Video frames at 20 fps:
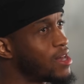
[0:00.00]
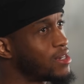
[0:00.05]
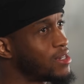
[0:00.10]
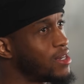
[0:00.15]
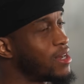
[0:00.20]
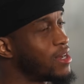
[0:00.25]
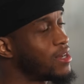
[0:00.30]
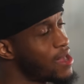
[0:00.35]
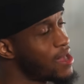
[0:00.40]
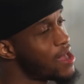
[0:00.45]

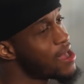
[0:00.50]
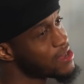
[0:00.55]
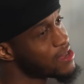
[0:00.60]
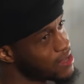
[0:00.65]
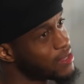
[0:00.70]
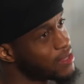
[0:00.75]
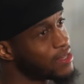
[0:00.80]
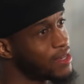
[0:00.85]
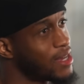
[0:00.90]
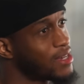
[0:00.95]
I, I,
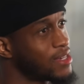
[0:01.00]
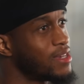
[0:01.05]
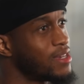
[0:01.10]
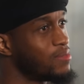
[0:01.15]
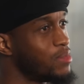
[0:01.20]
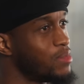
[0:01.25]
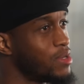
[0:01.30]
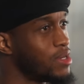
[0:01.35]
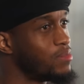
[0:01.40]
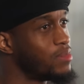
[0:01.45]
I
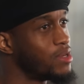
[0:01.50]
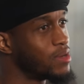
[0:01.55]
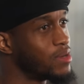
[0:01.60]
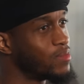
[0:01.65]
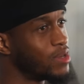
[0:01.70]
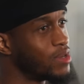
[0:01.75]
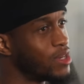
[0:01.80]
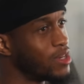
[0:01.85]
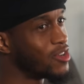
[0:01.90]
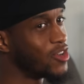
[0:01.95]
can be a bit
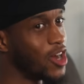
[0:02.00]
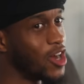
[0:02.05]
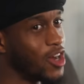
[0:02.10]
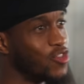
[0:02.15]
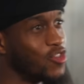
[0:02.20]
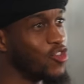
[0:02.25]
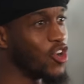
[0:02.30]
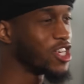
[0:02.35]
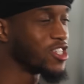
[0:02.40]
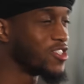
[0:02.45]

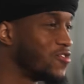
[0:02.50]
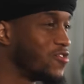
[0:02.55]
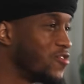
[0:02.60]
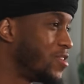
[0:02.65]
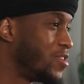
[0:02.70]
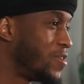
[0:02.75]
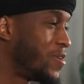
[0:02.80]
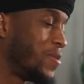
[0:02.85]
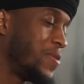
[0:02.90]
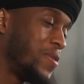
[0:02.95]
aggressive, you
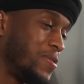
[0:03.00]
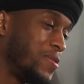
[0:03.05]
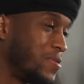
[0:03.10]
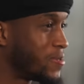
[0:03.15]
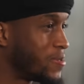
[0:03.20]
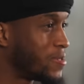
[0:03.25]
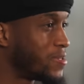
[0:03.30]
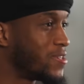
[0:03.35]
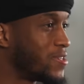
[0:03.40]
know.